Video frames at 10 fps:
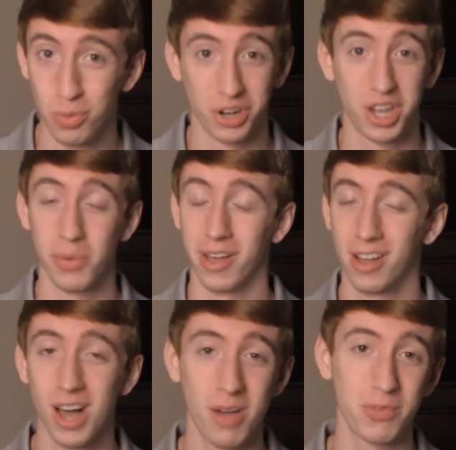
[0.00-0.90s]
We're going
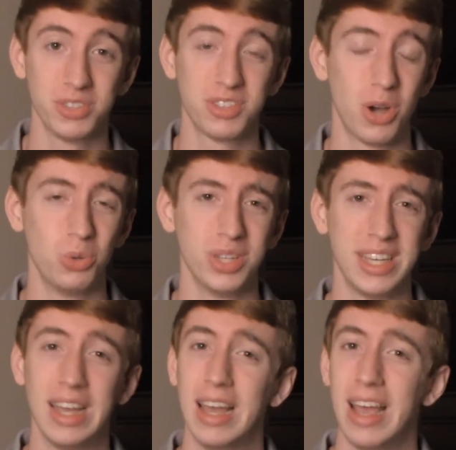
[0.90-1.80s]
conference
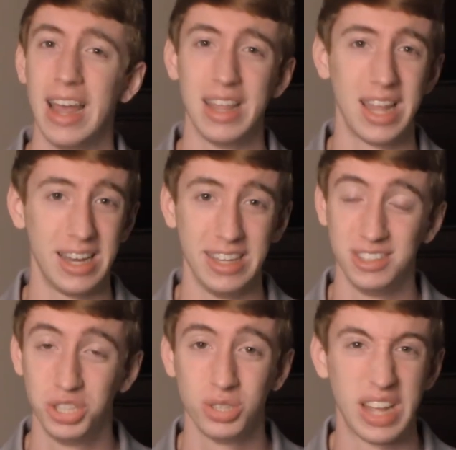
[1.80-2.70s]
only, and that
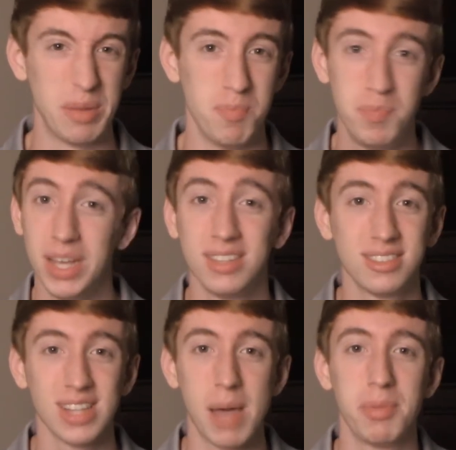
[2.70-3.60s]
is just a big
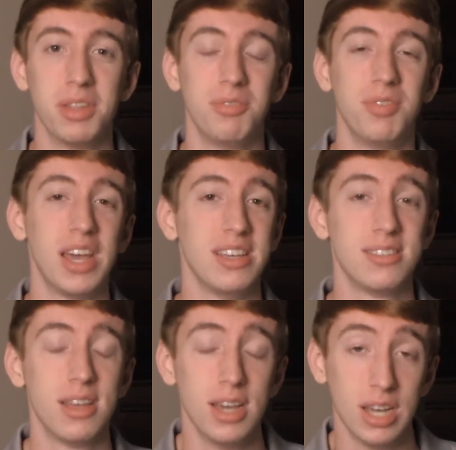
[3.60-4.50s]
slap in the
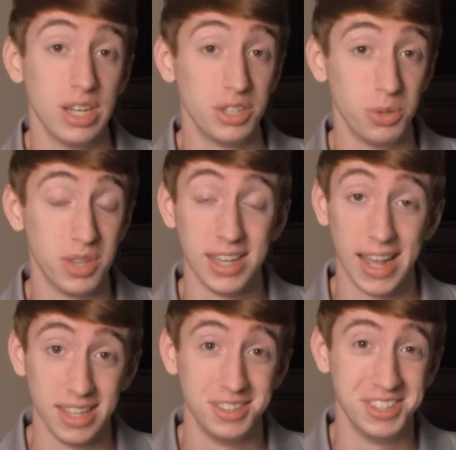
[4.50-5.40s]
face to the
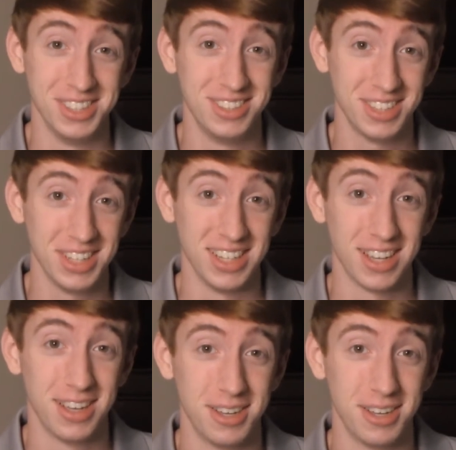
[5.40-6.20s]
ACC.